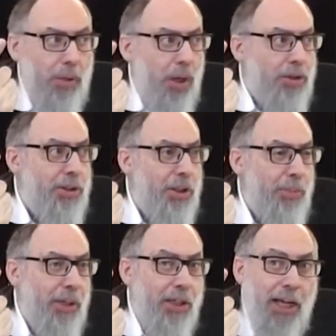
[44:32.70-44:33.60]
Asniel
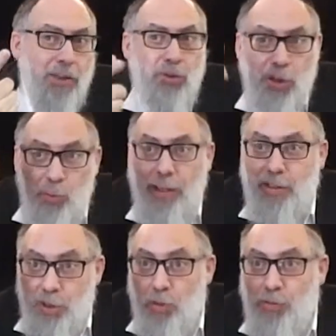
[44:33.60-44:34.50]
ben Kenaz was a great
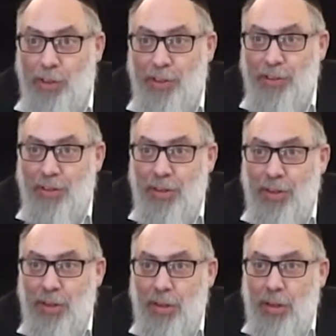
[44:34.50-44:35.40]
shofet,
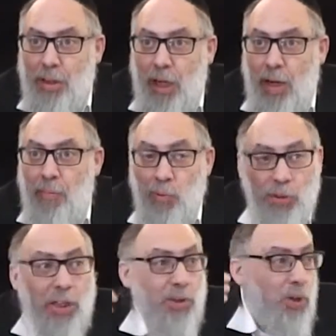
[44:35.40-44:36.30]
who
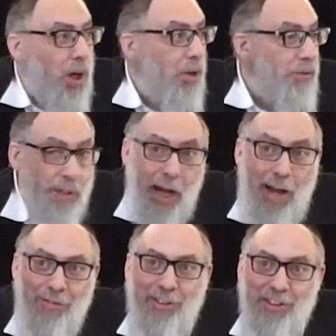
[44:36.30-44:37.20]
was also called
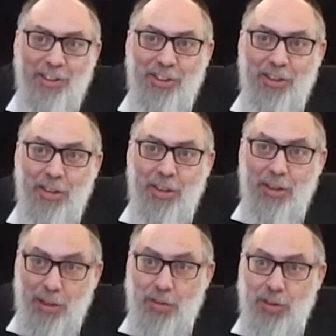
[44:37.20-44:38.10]
Yavetz.
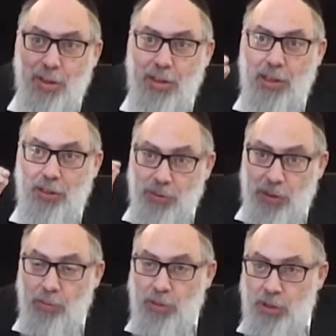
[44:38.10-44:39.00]
That's what Chazal said.
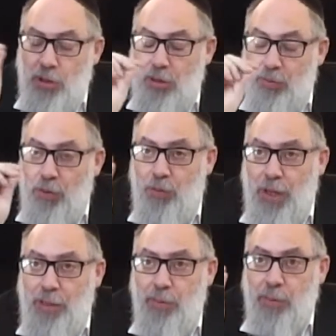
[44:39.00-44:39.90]
That was you
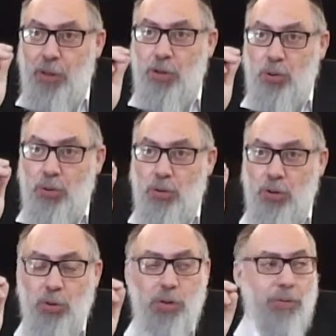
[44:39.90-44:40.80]
find him appears in
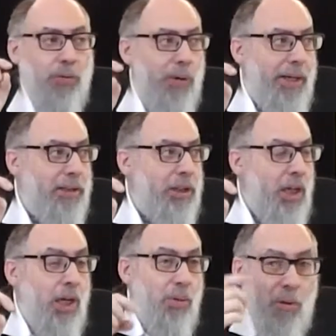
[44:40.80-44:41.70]
2 different ways.
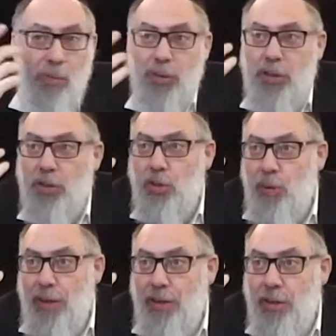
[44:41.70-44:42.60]
What was his
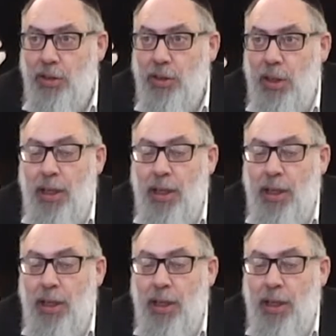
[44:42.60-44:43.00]
greatness?